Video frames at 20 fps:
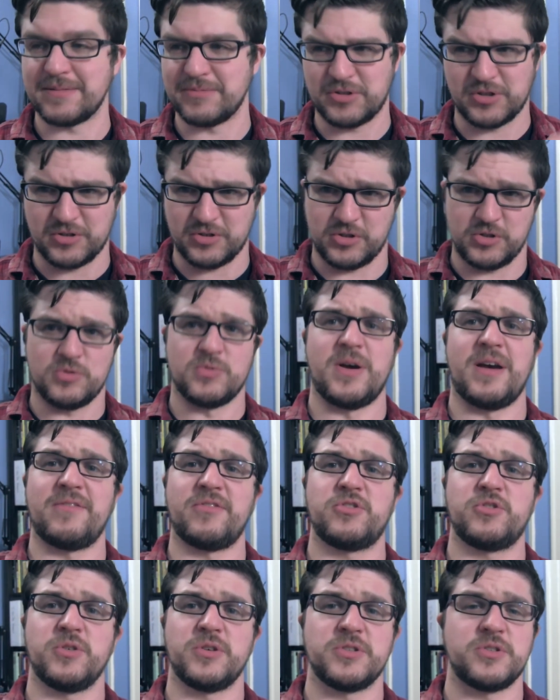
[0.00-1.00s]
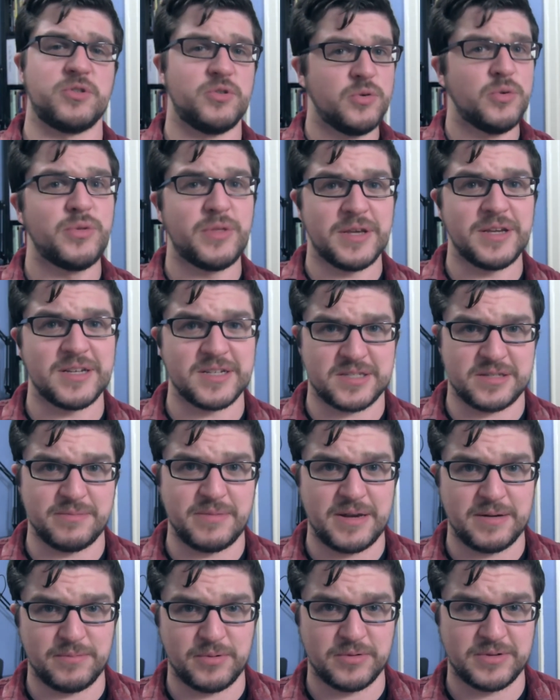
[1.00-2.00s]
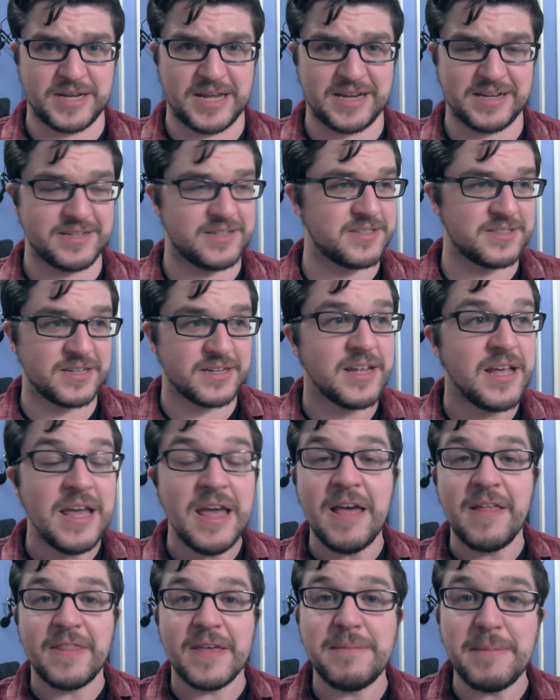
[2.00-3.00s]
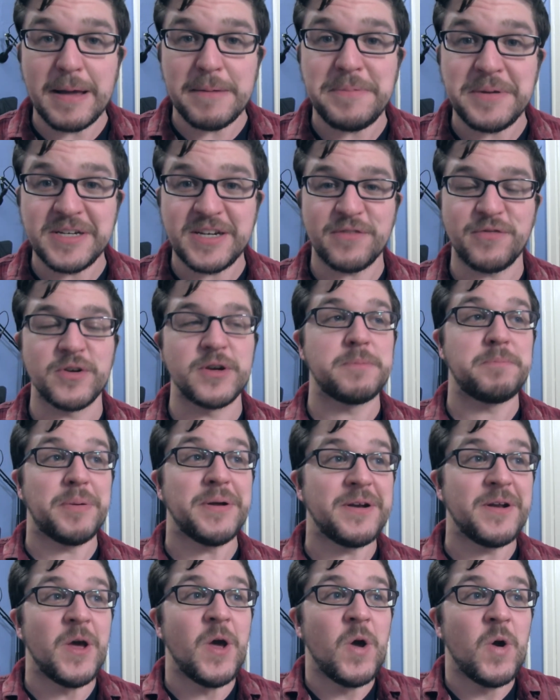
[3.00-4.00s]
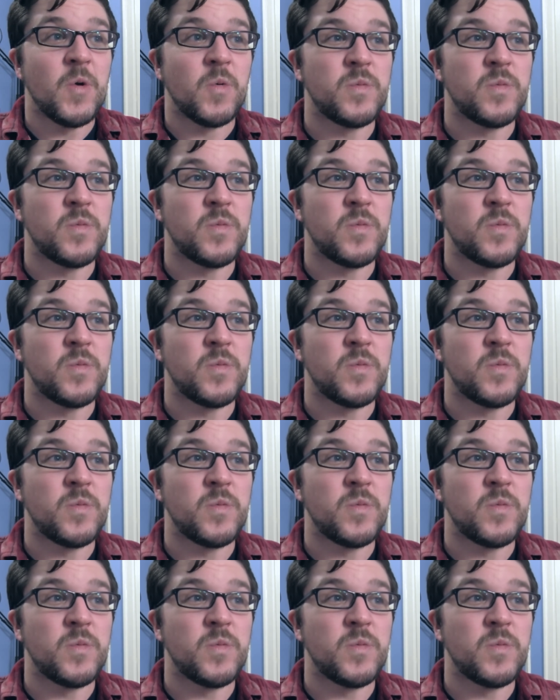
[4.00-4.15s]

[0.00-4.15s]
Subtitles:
I'm sure you have a choice you think is the main protagonist, and they might be different, but